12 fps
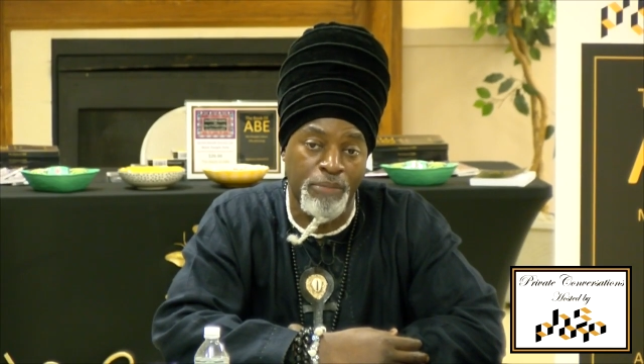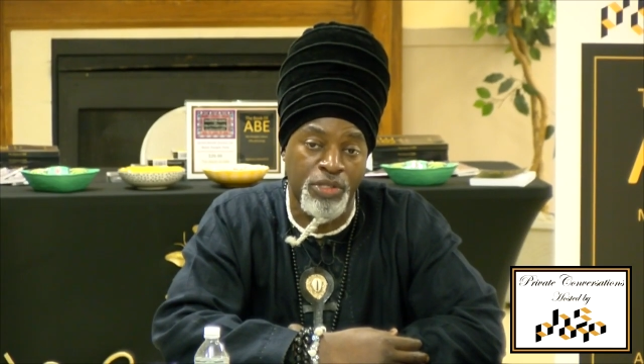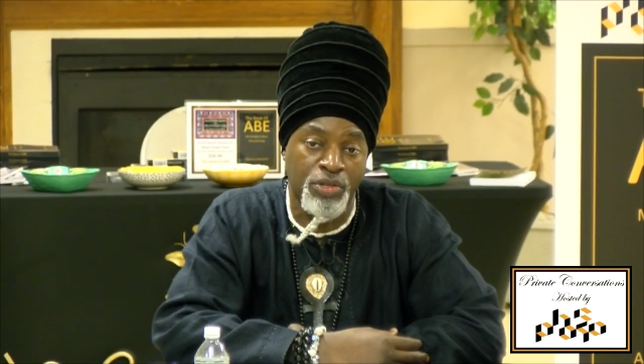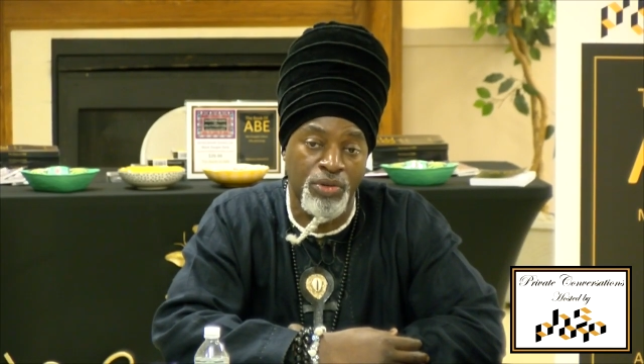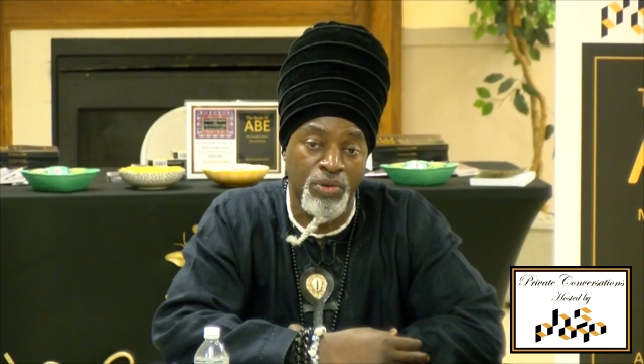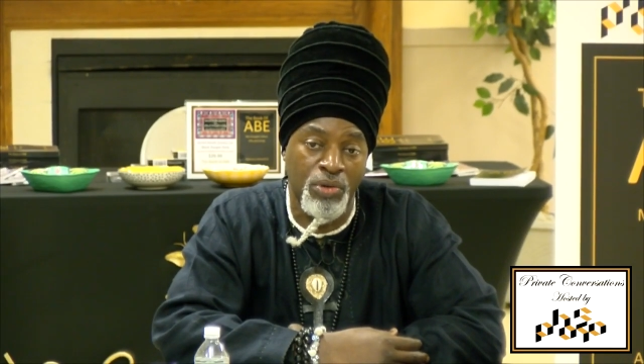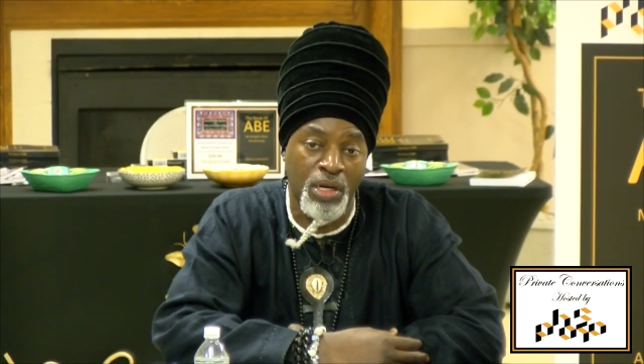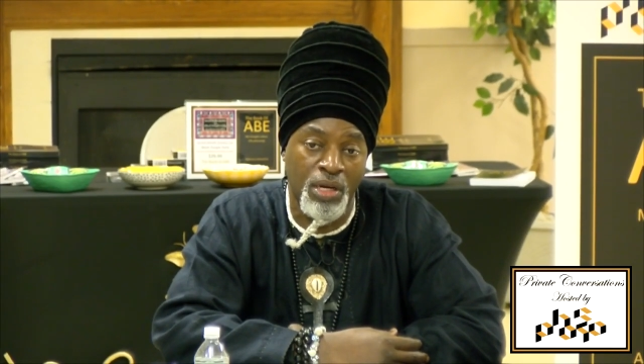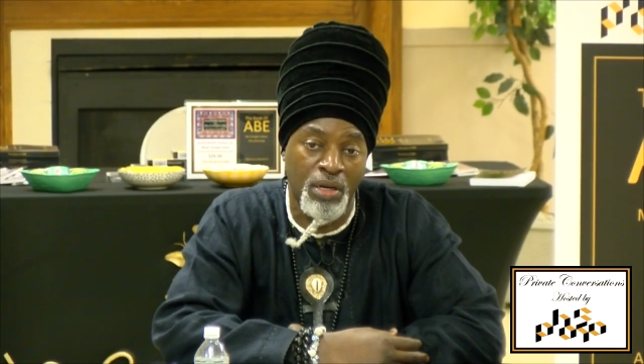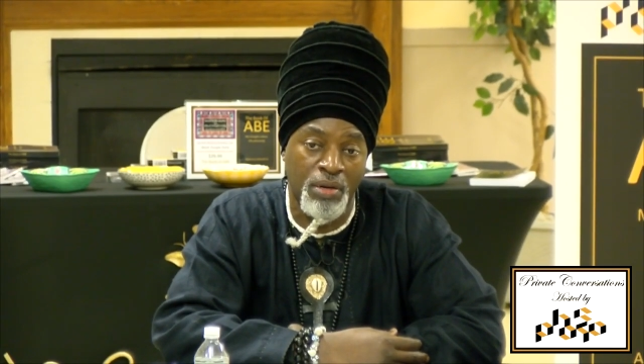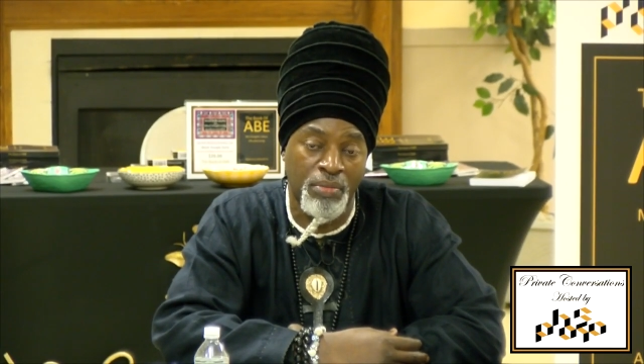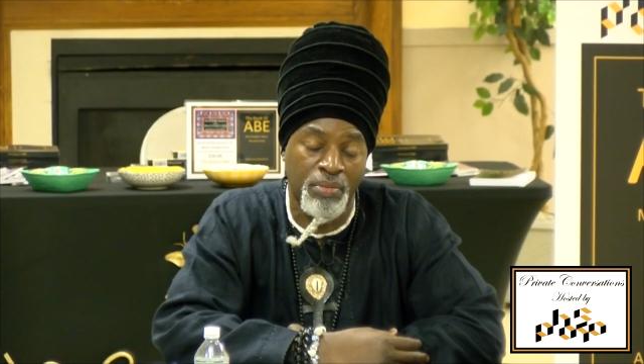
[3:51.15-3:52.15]
to
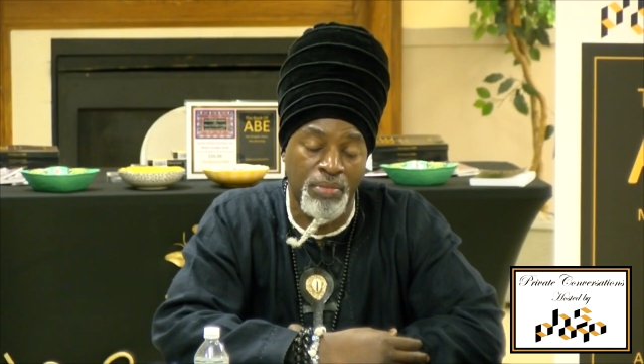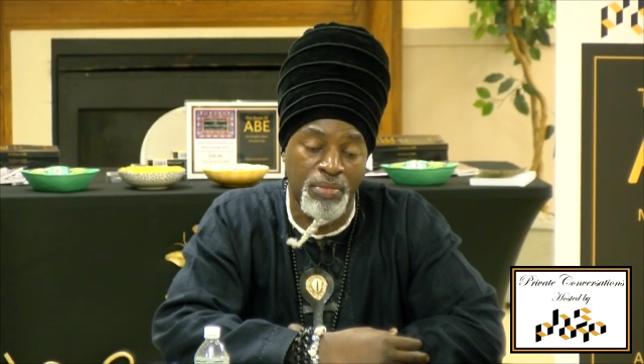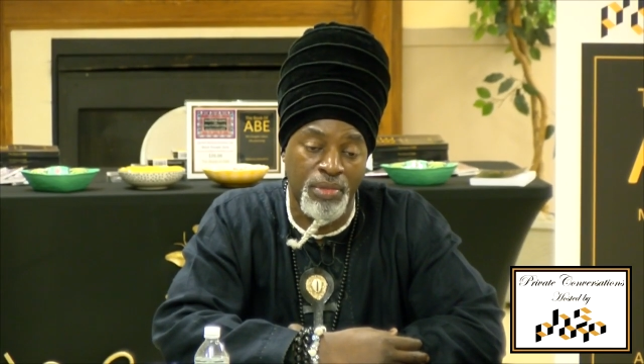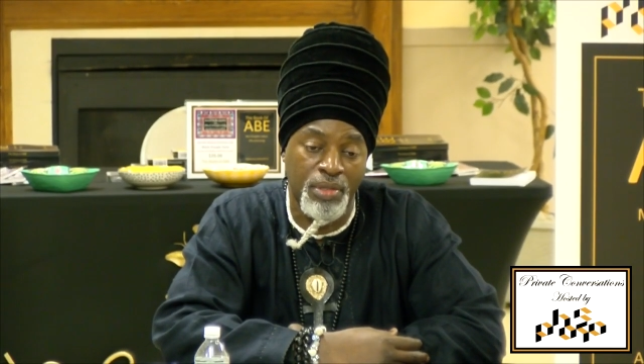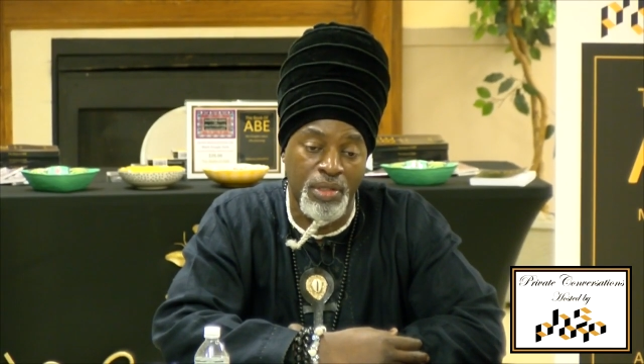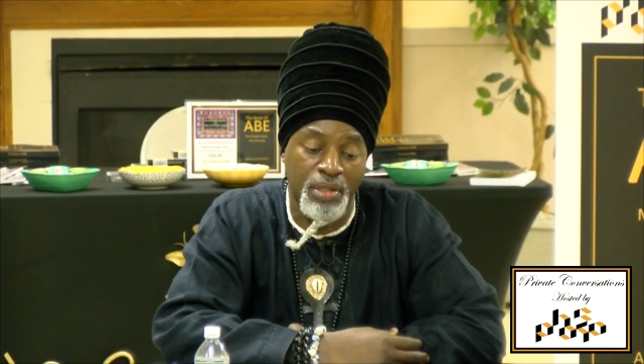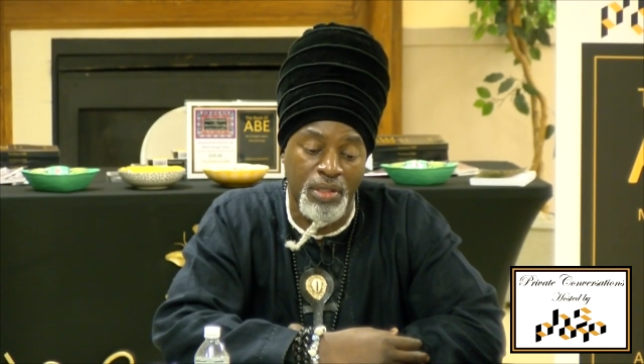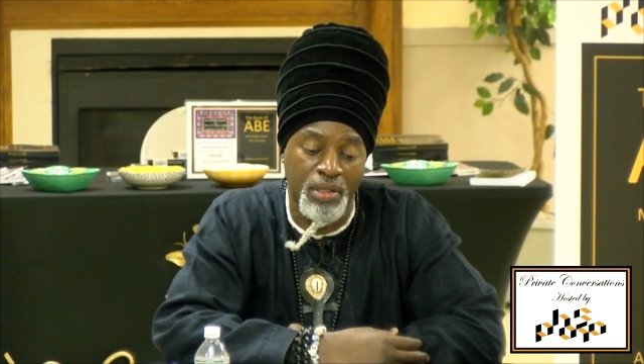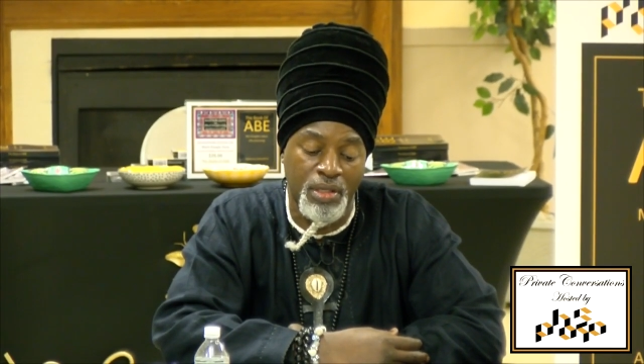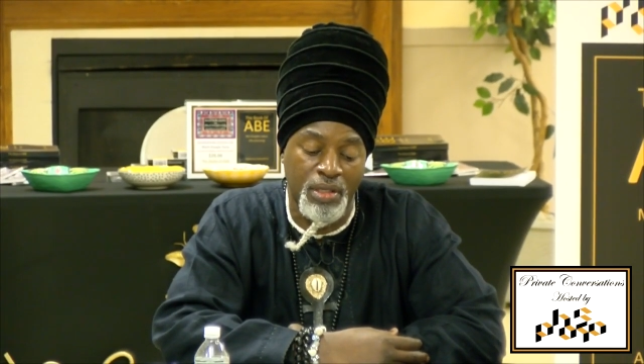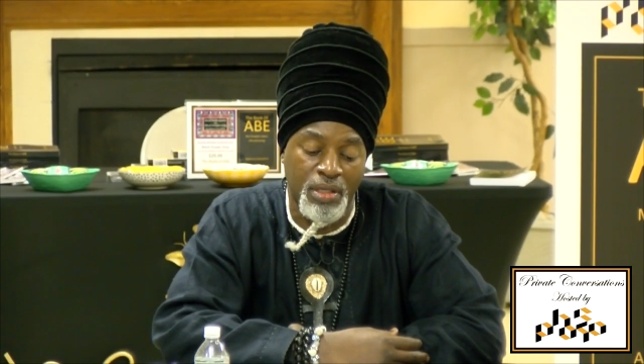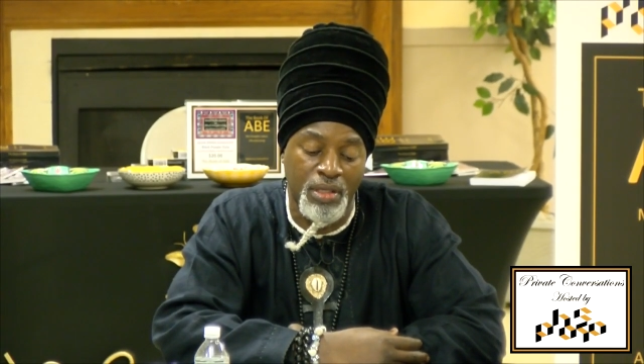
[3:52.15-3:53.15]
um,
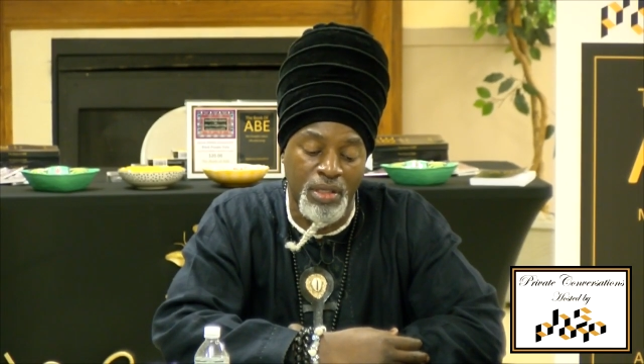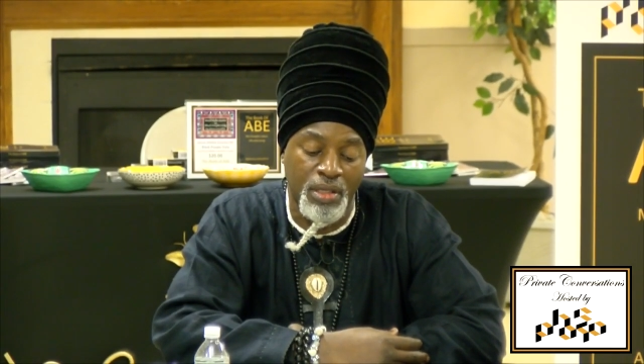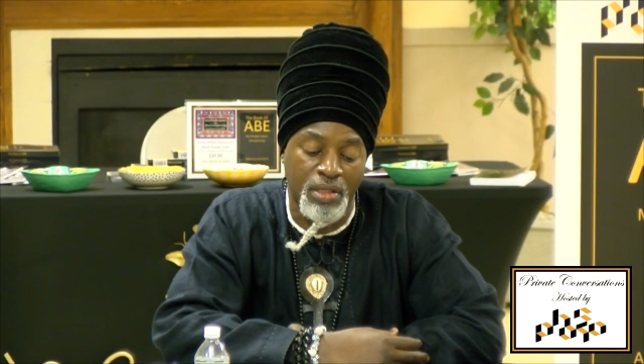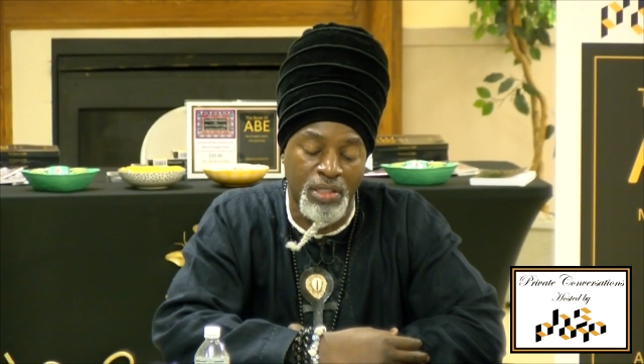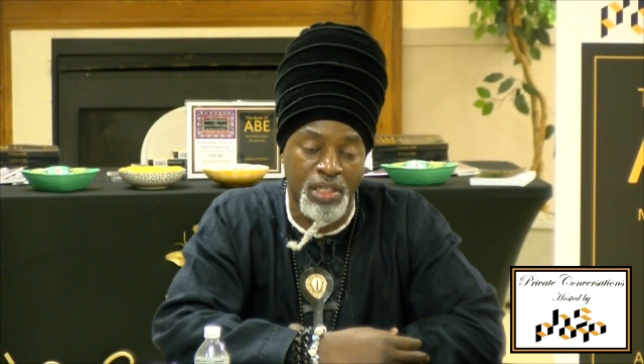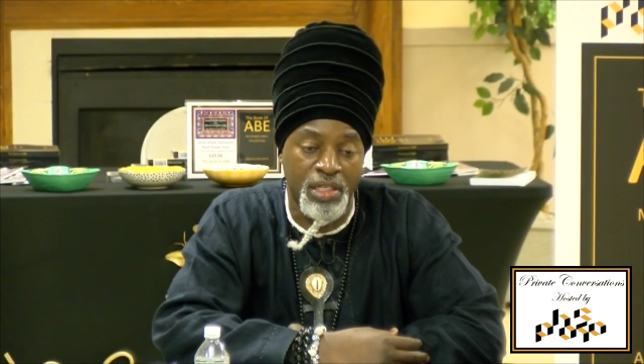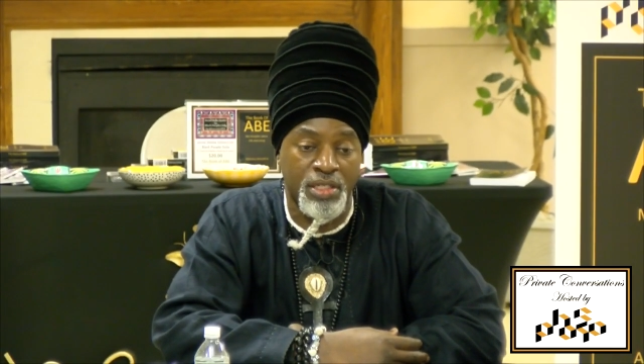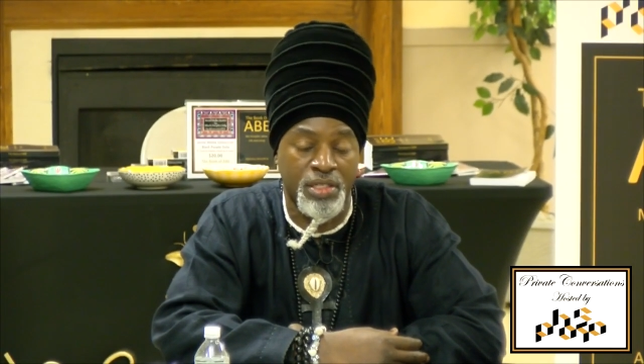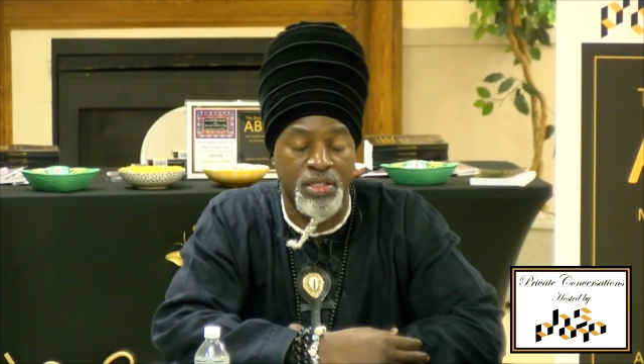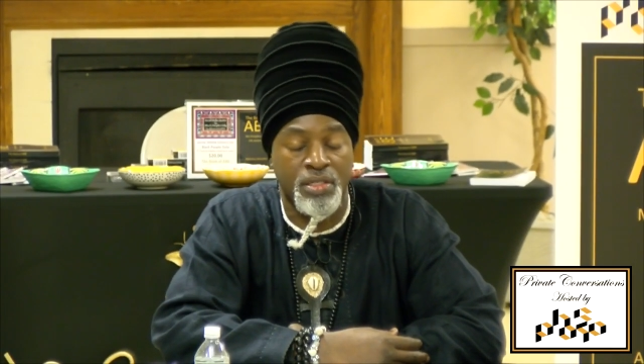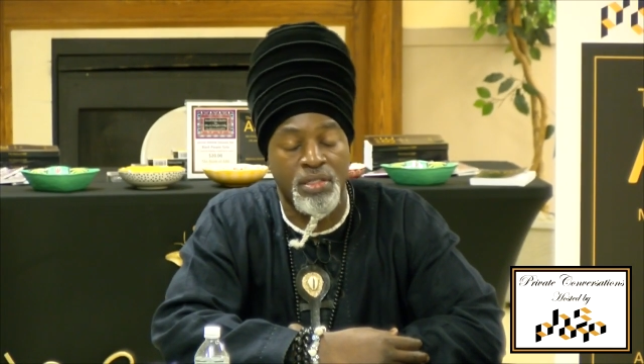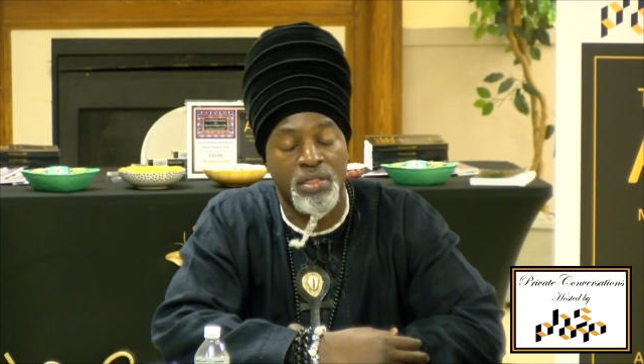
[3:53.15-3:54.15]
to
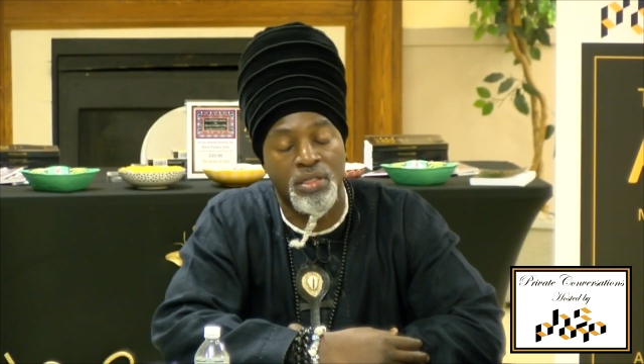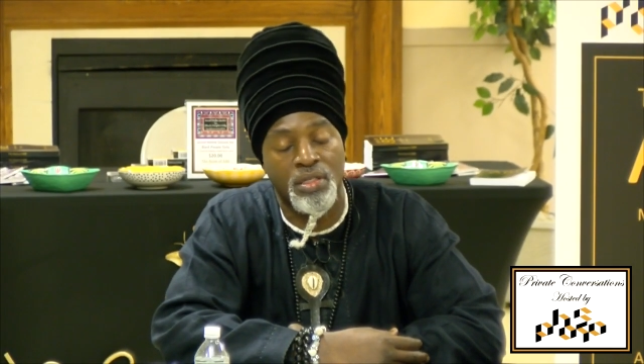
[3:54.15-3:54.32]
this